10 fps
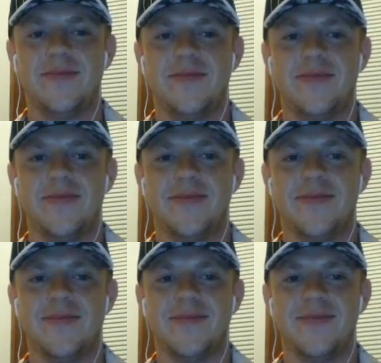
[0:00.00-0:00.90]

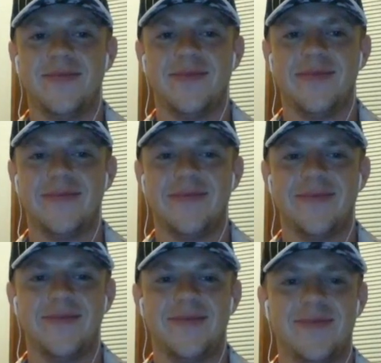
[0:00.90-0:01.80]

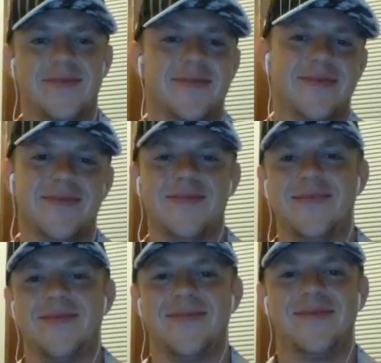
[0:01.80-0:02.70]

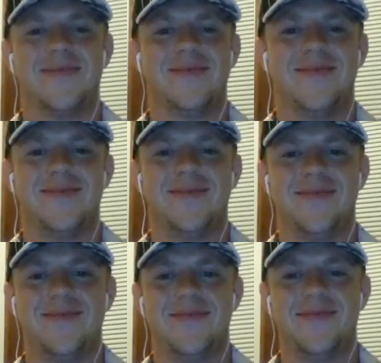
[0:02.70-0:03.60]

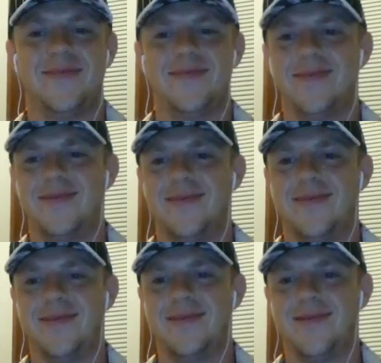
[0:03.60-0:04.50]

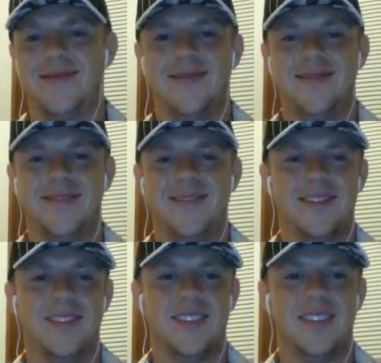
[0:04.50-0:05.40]

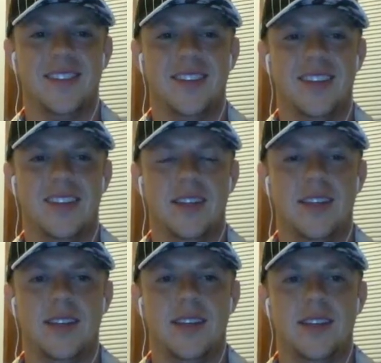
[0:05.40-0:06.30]
The person shown says nothing.